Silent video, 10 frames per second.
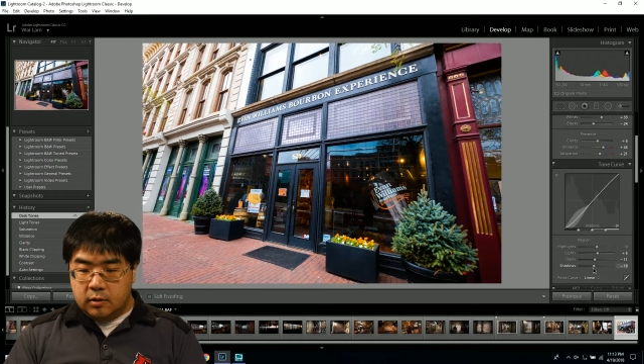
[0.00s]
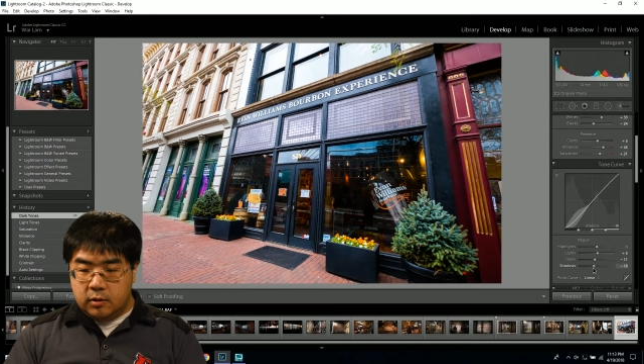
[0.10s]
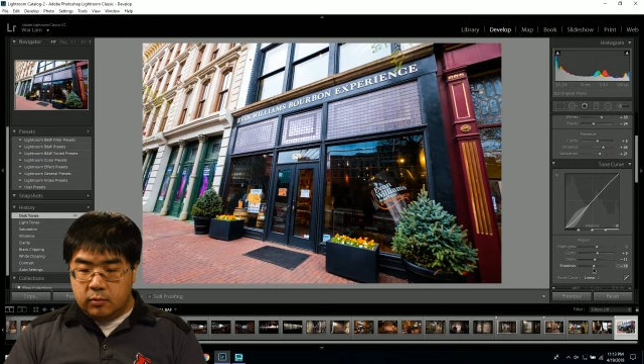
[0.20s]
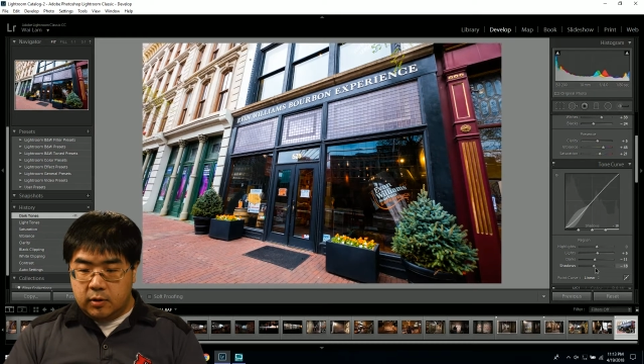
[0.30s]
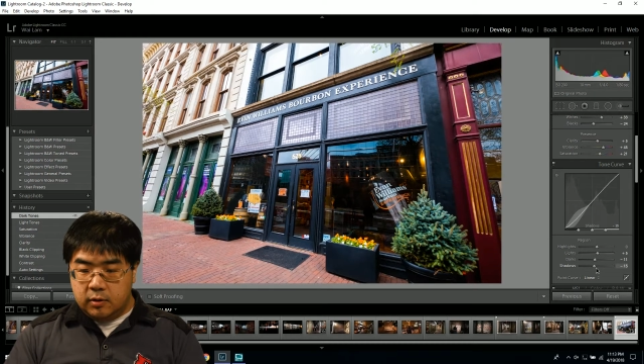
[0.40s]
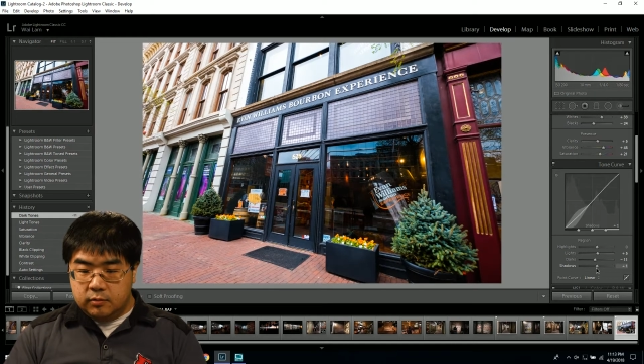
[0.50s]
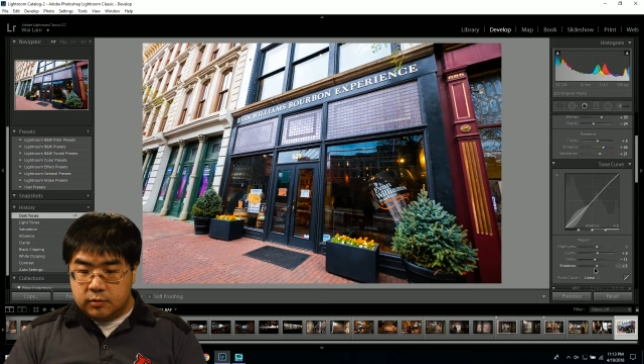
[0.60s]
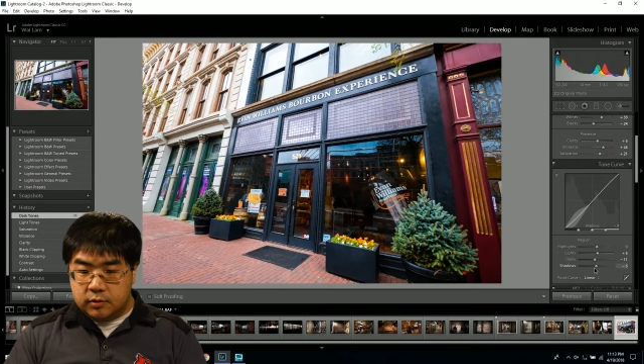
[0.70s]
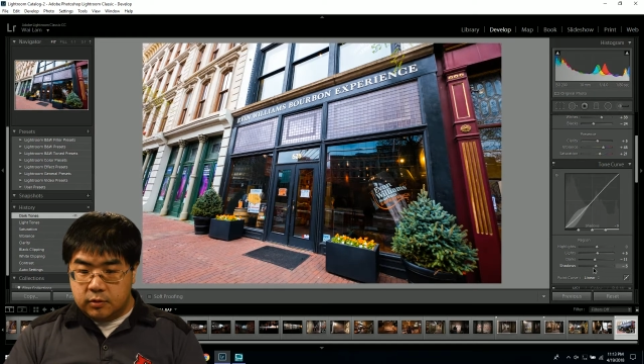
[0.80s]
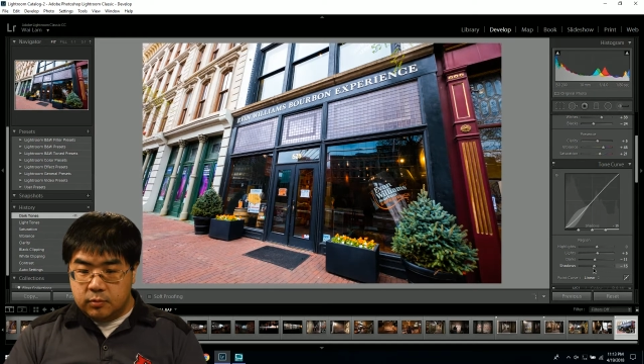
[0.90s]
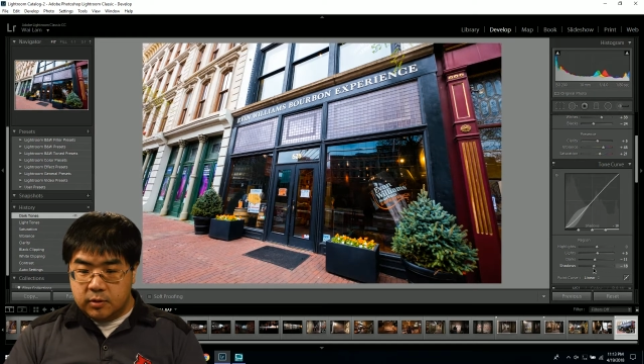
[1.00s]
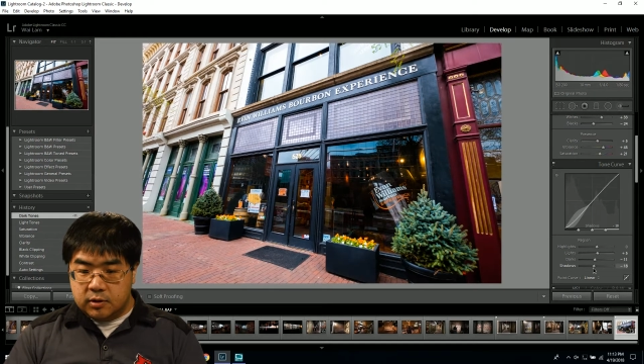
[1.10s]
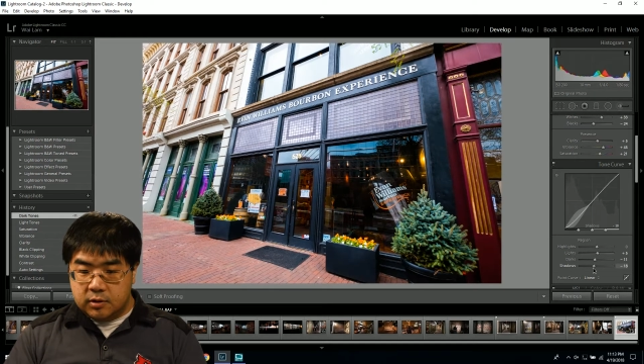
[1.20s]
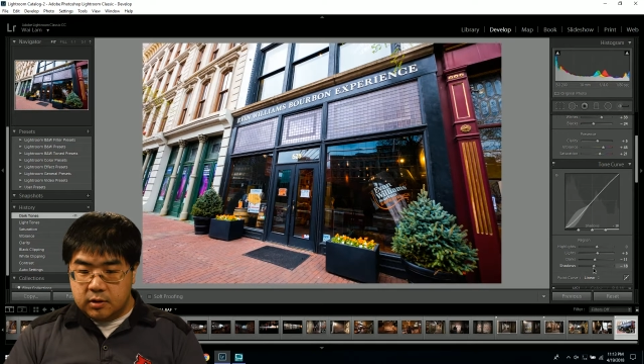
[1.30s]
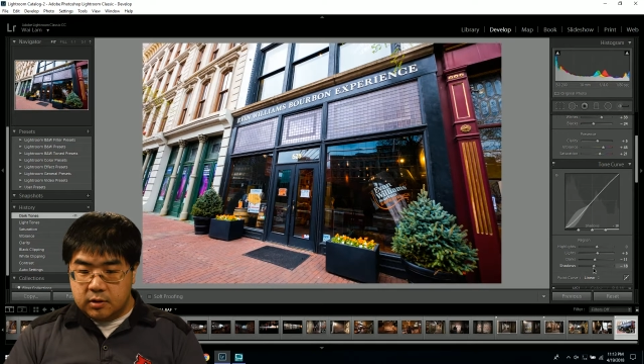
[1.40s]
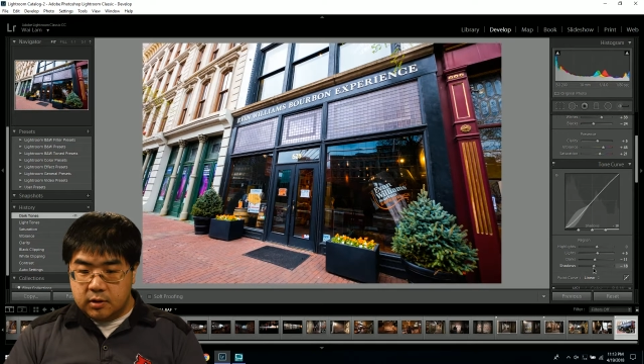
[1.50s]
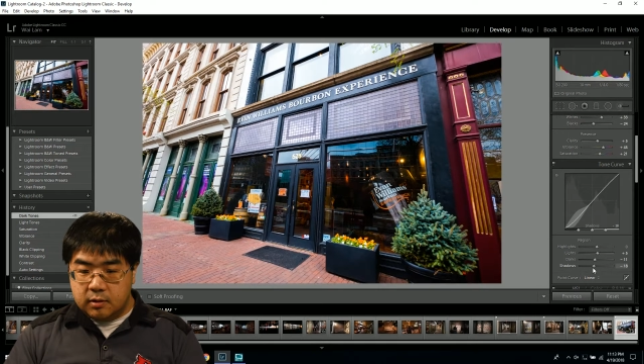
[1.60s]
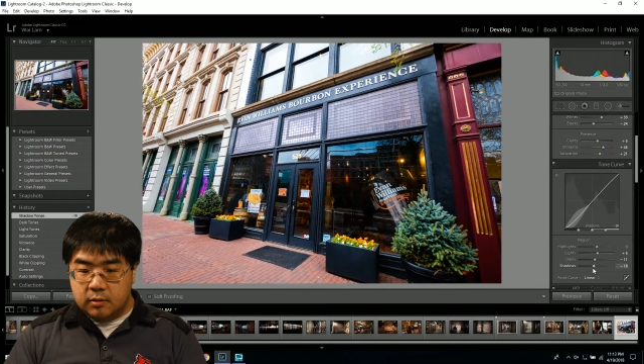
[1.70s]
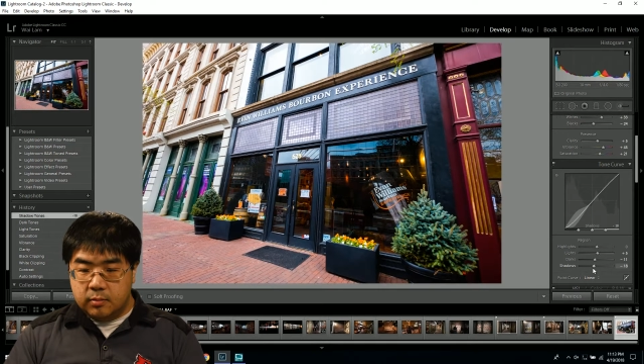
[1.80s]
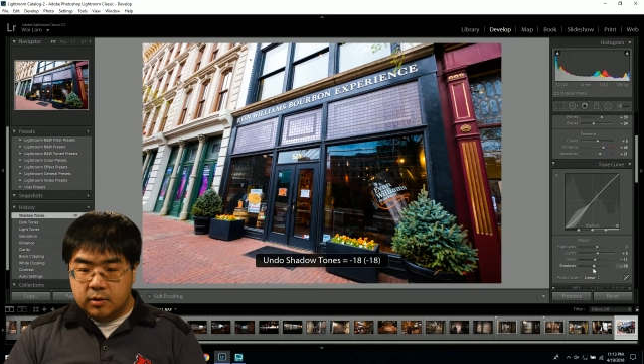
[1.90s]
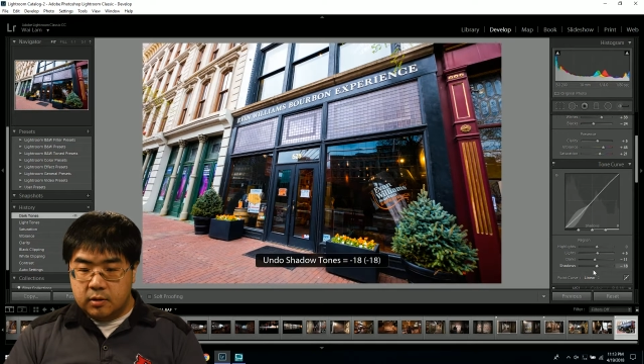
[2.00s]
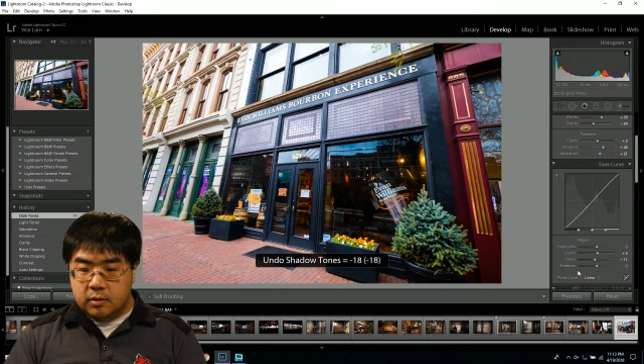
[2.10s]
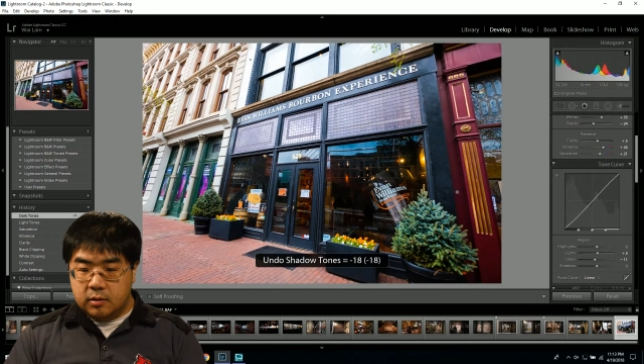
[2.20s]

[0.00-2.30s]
I don't want to lose too much detail, but